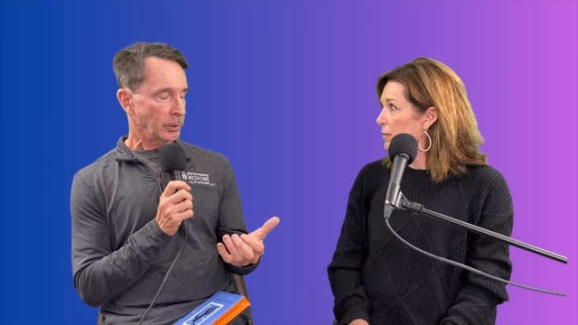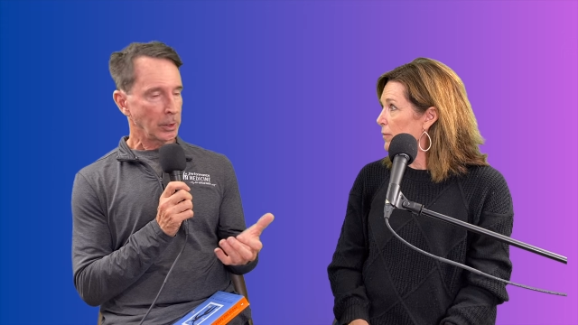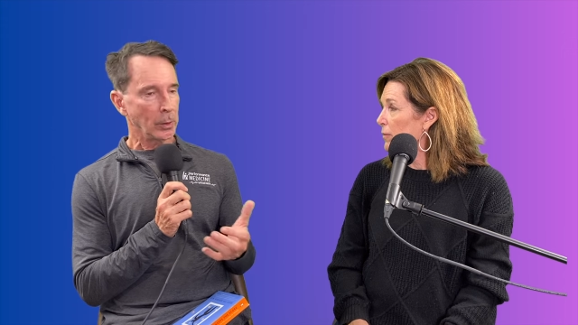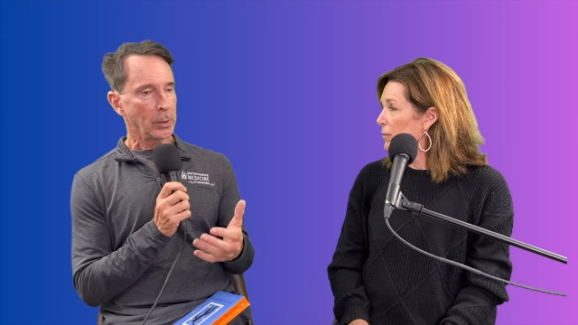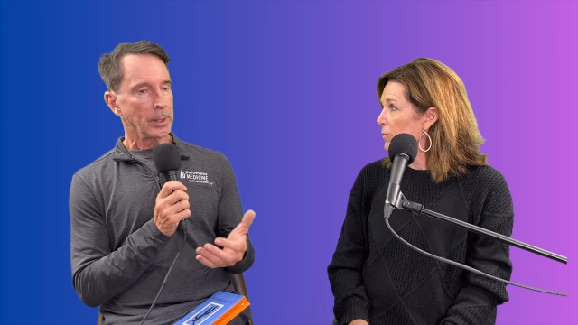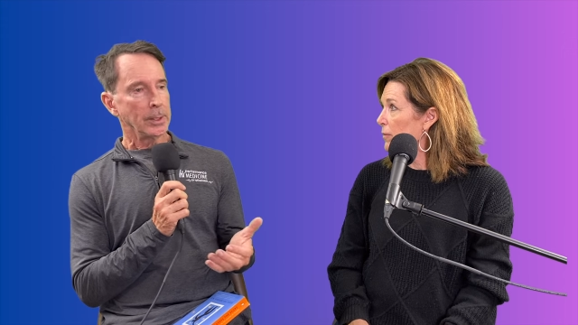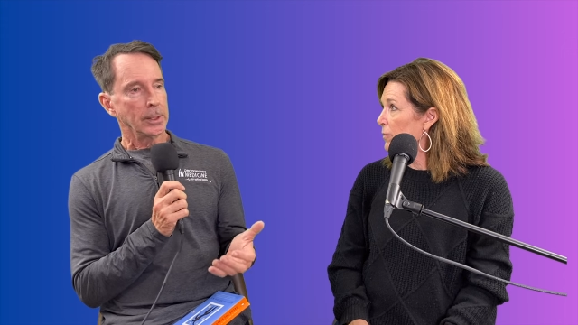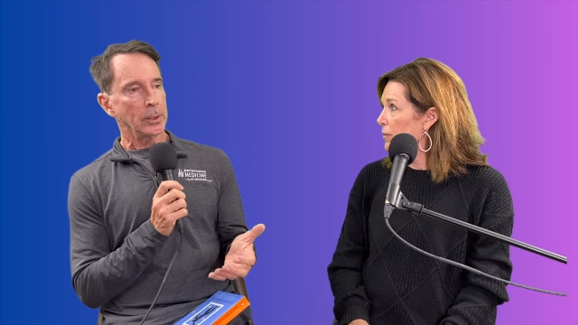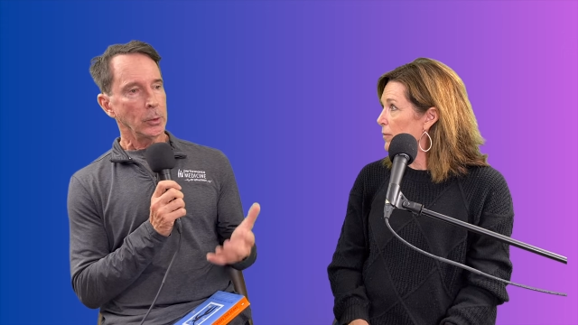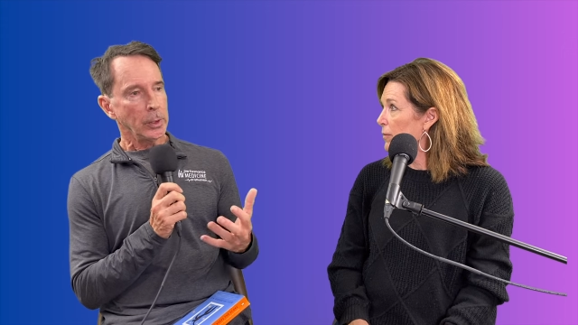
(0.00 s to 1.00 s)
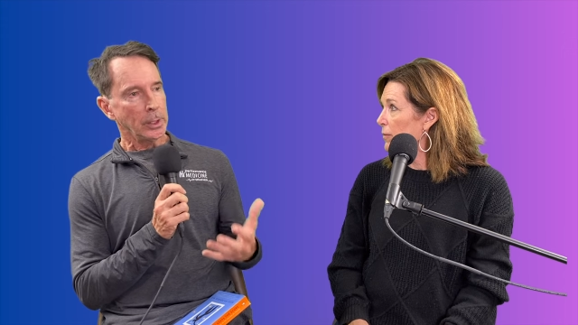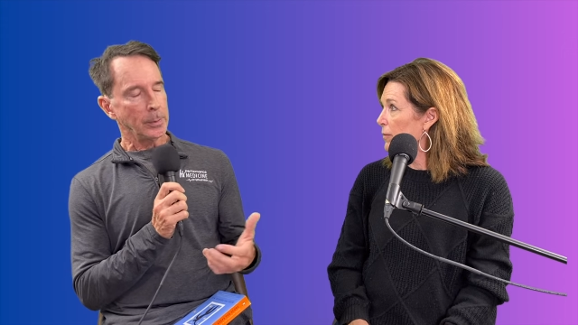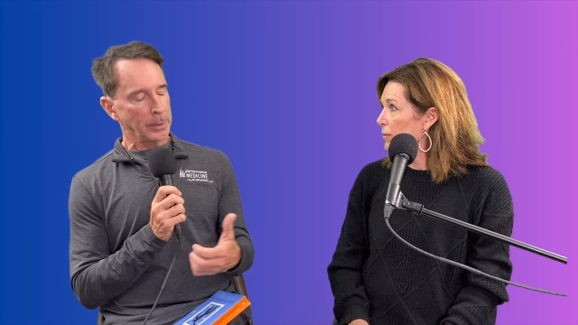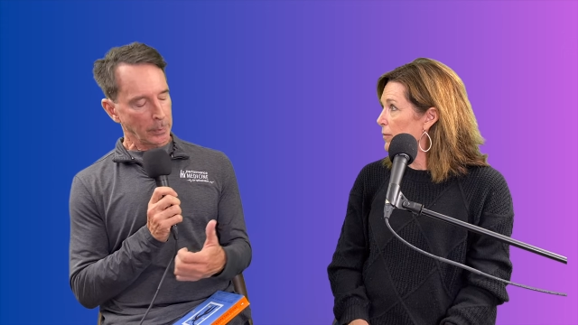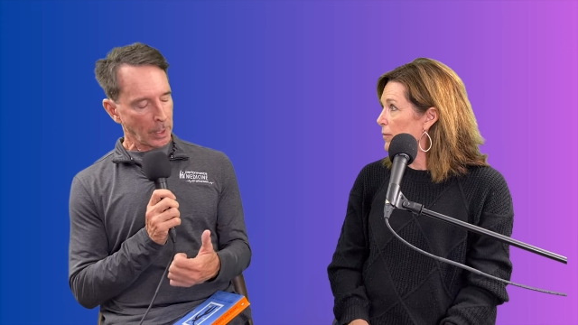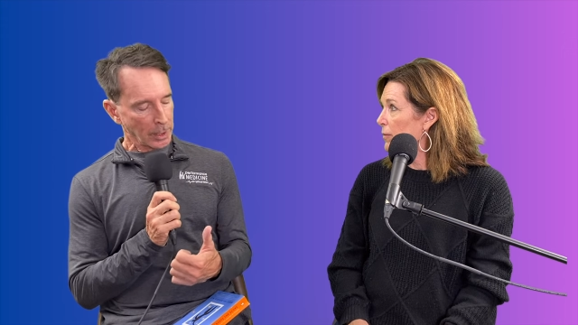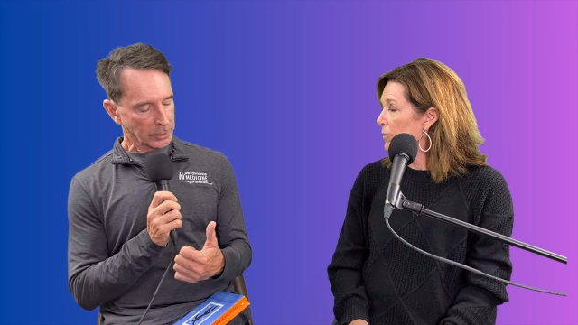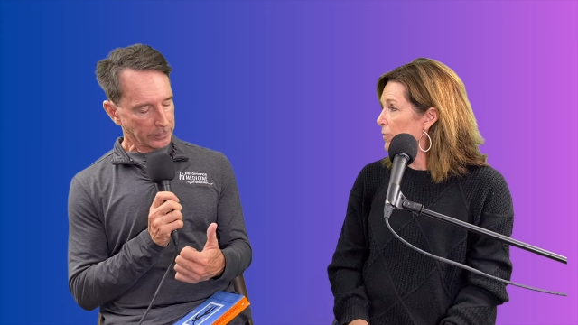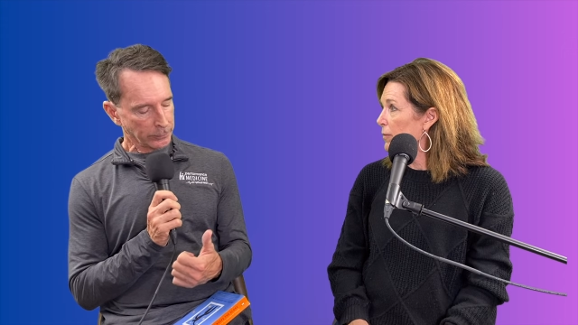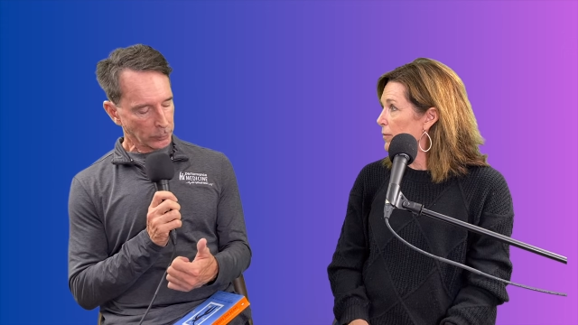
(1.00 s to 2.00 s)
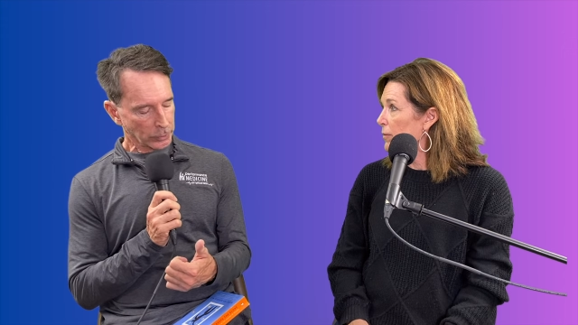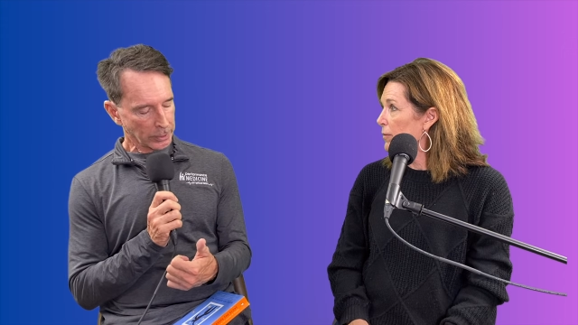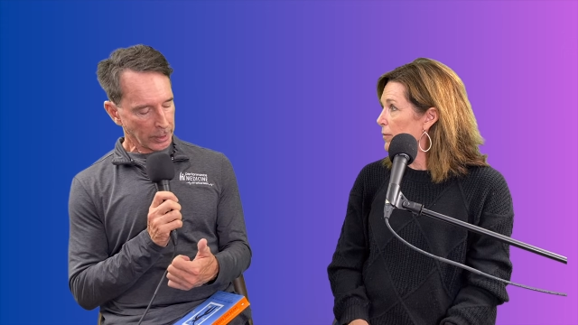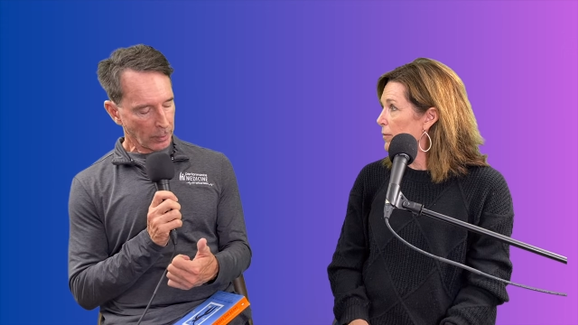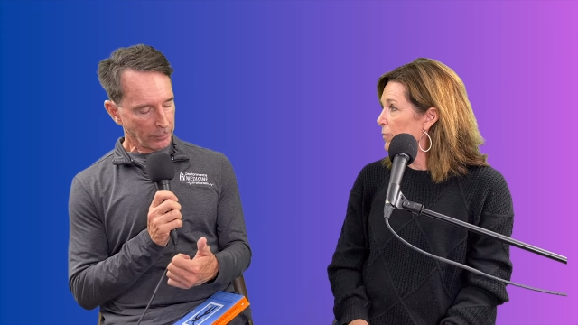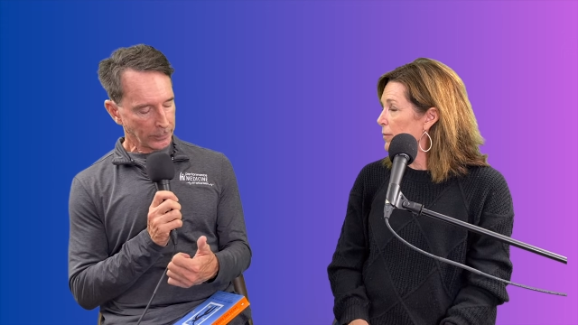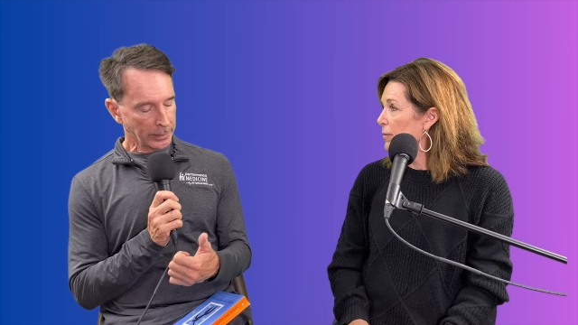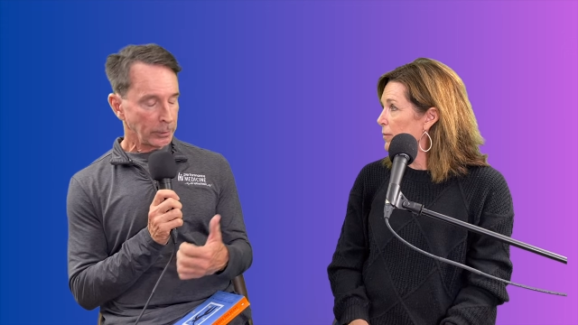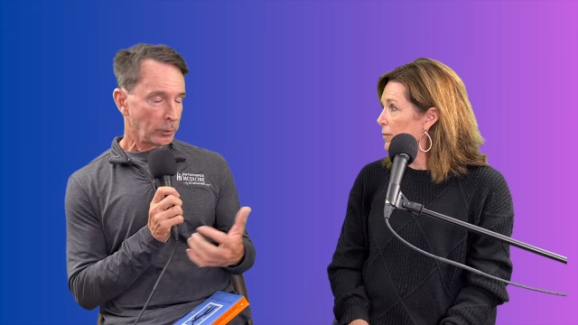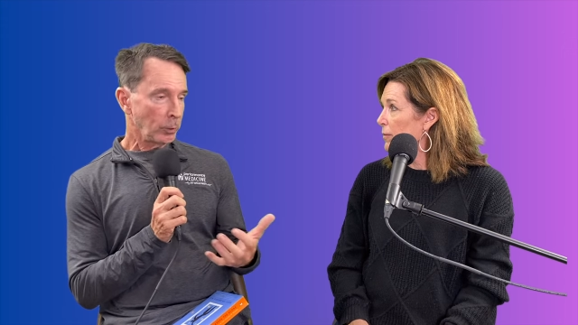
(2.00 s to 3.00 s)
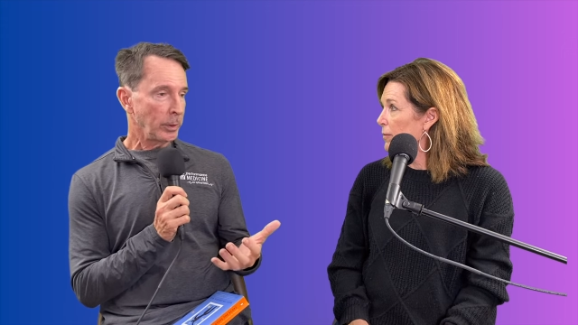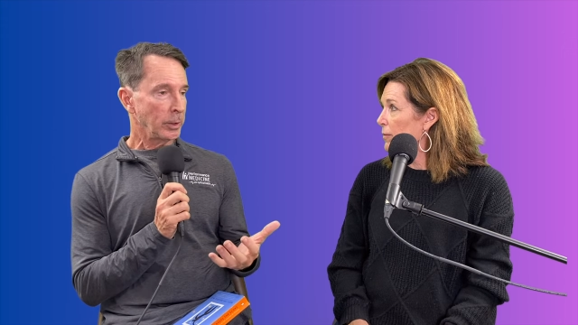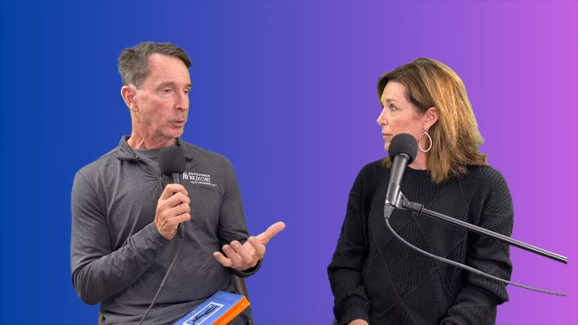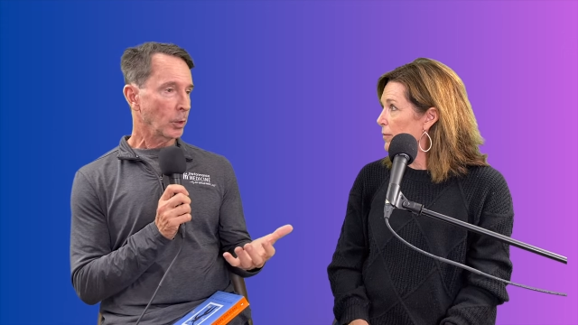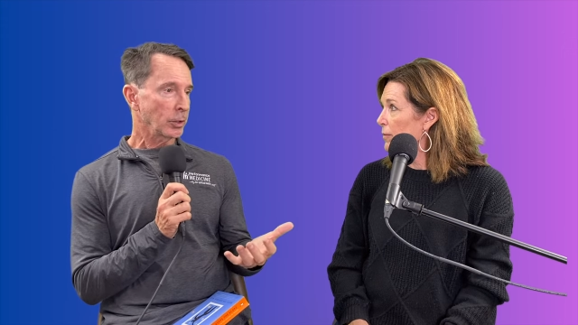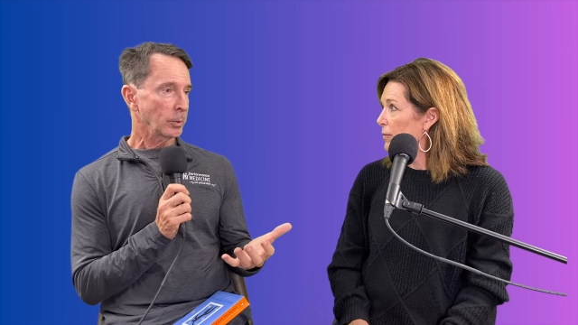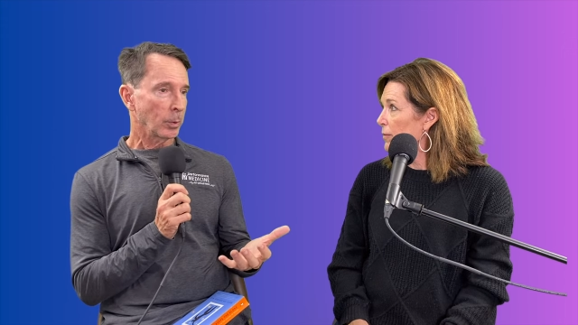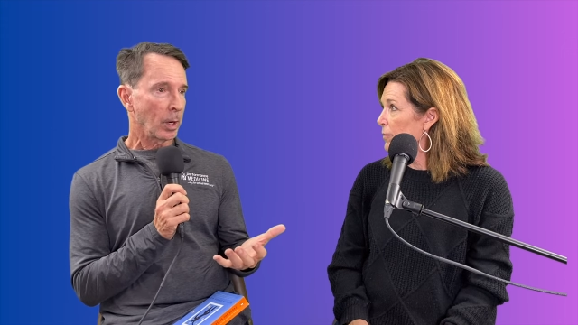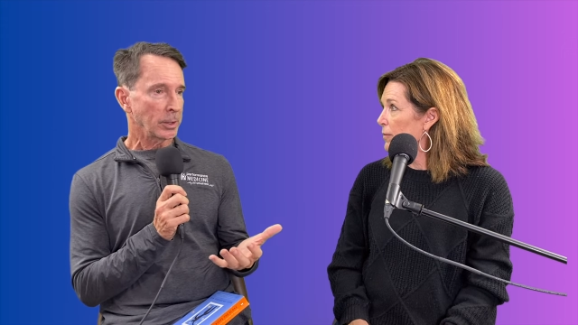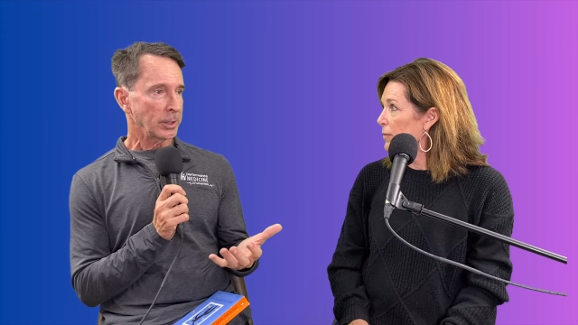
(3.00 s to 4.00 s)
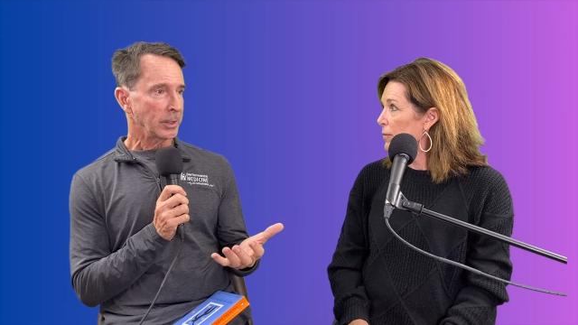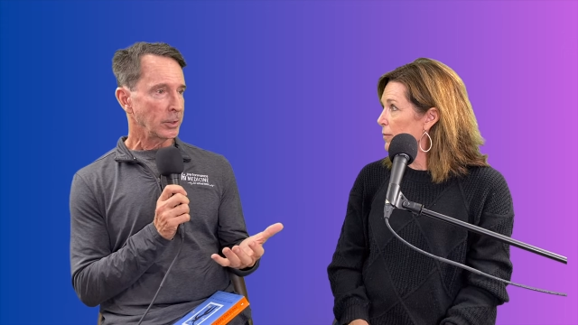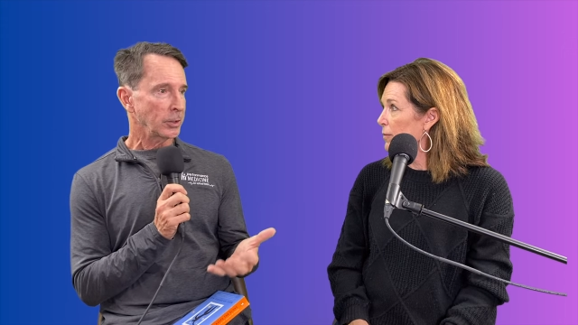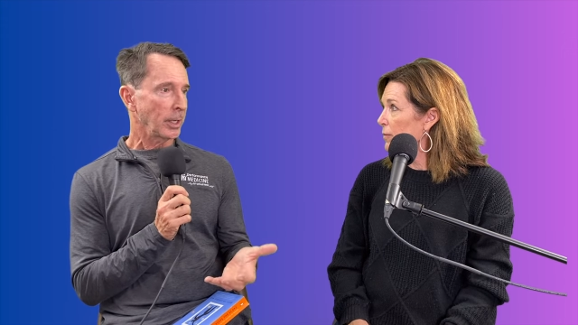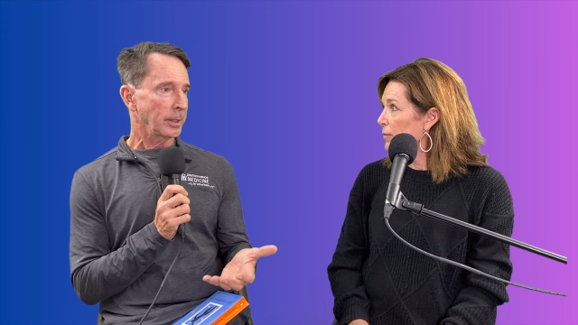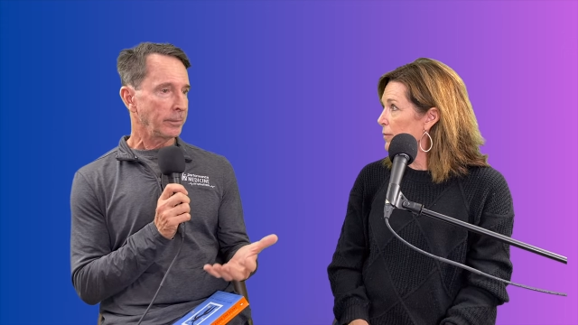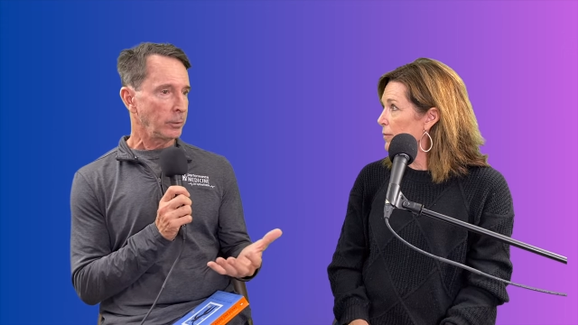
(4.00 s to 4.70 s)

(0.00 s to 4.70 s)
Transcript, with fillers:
Speaker 1: So you need to be positive yourself and you do need to trust the process. Just like if you